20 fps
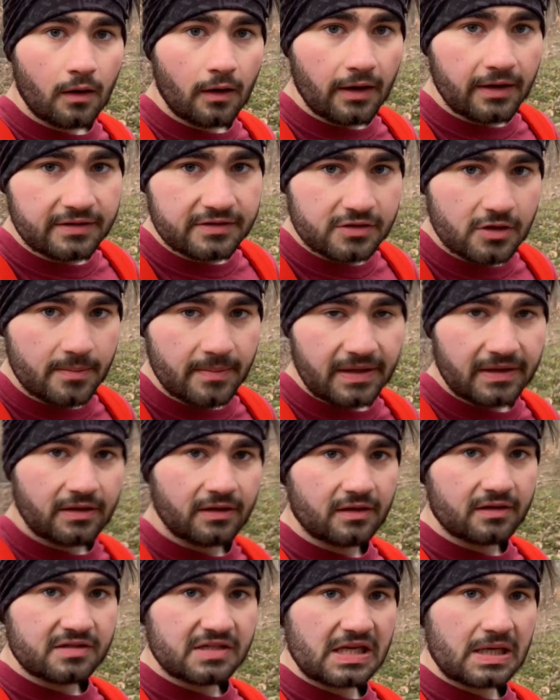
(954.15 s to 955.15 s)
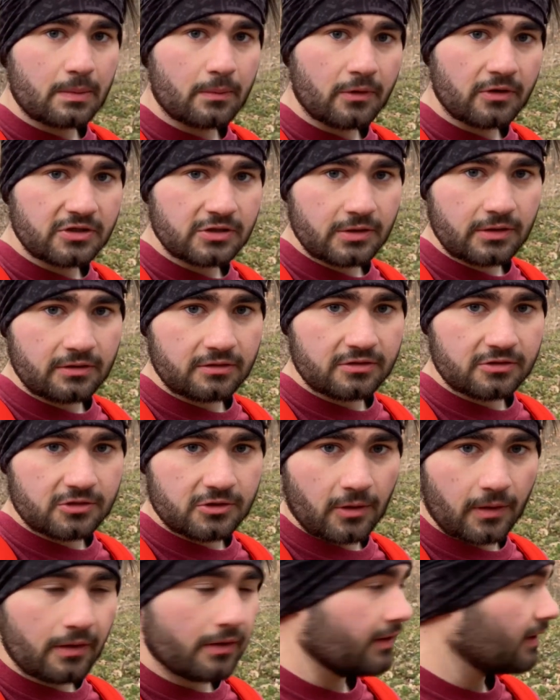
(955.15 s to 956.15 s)
All right, so I'm at the Sycamore Trails
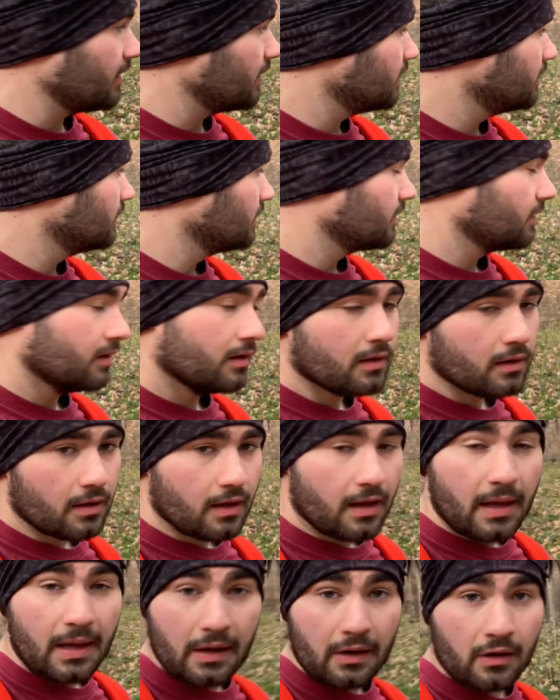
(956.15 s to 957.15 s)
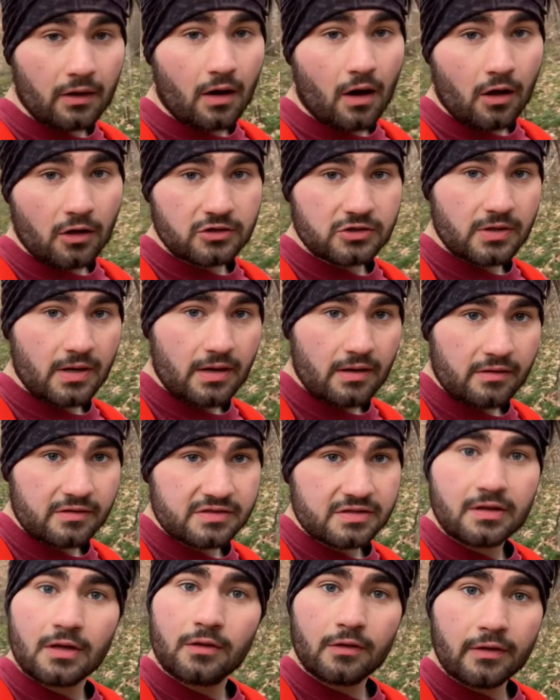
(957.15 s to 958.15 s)
trailhead, and on all
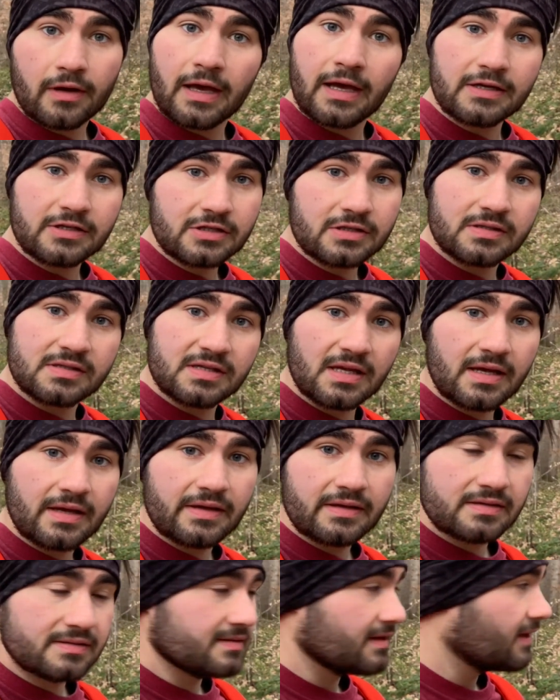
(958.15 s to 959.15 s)
trails, the location says